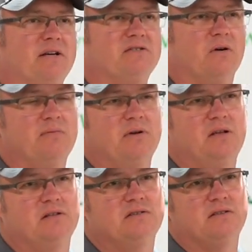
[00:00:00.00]
my
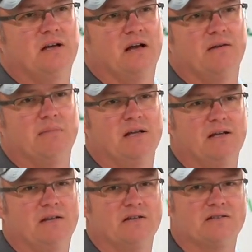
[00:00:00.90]
soybeans on
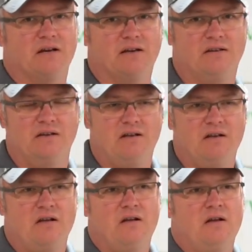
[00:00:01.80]
May the 2nd.
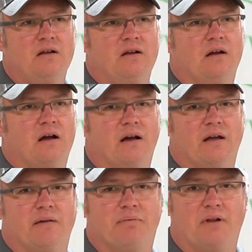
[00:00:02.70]

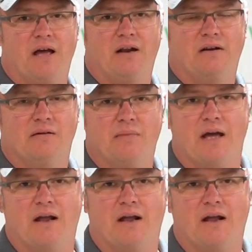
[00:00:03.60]
I planted them